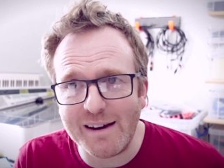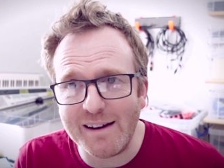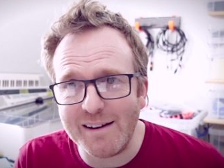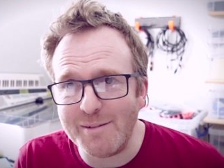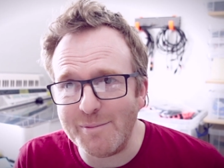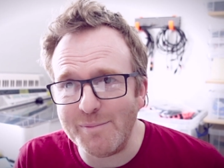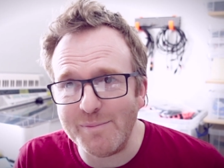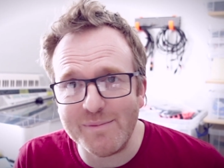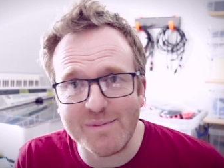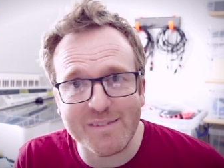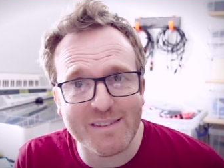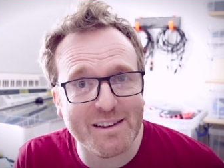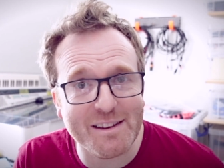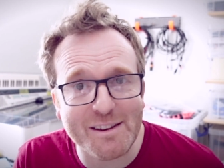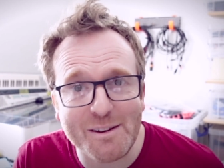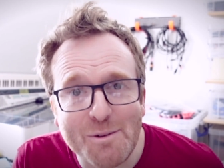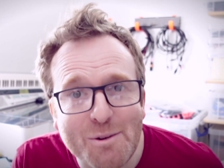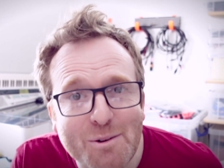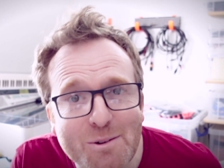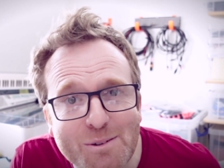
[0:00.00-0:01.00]
um, that
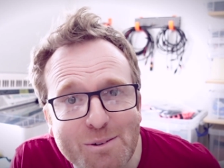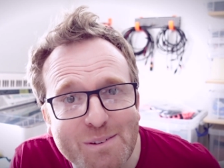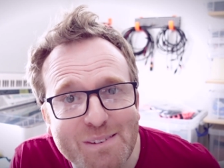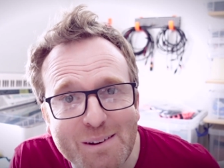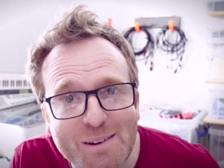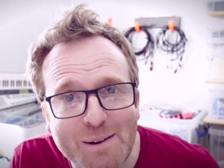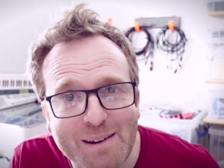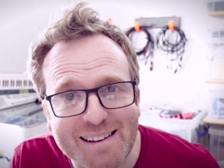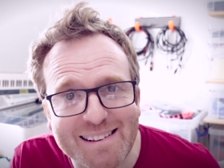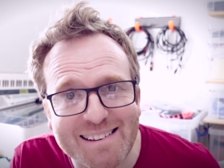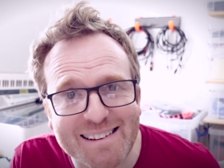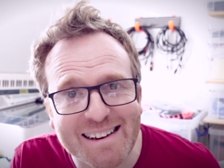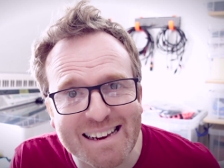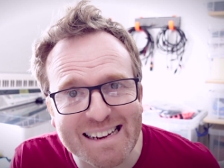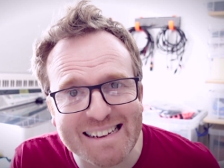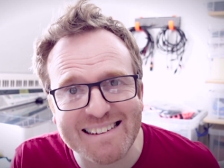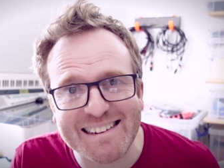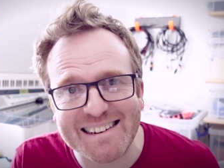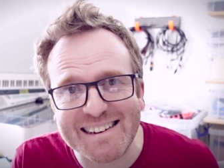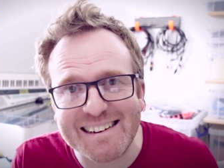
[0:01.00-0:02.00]
you're also
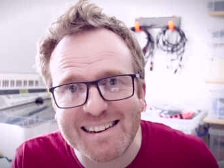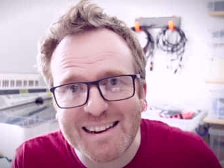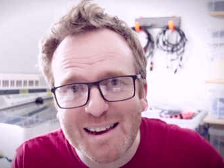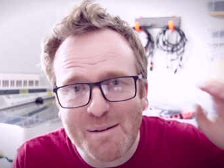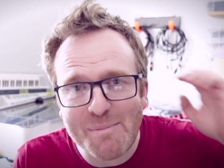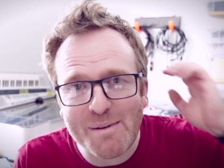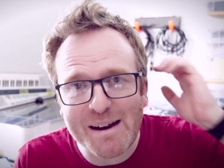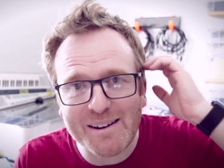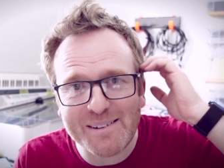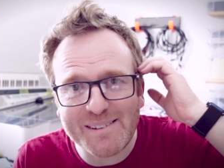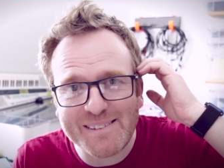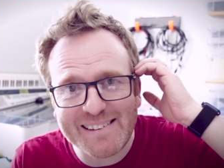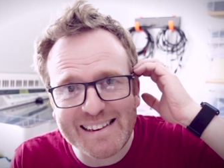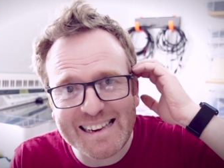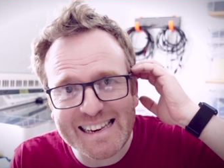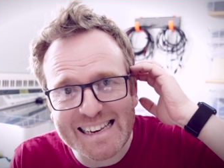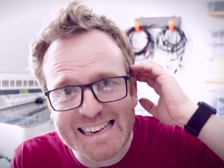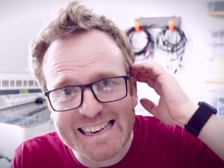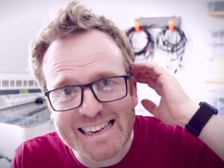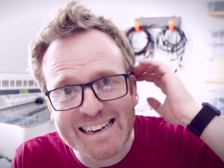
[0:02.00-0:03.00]
excited about
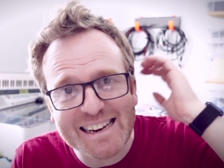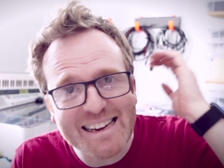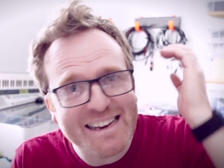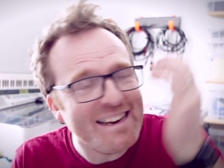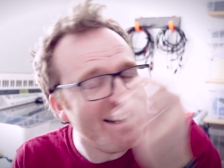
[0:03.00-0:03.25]
seeing it,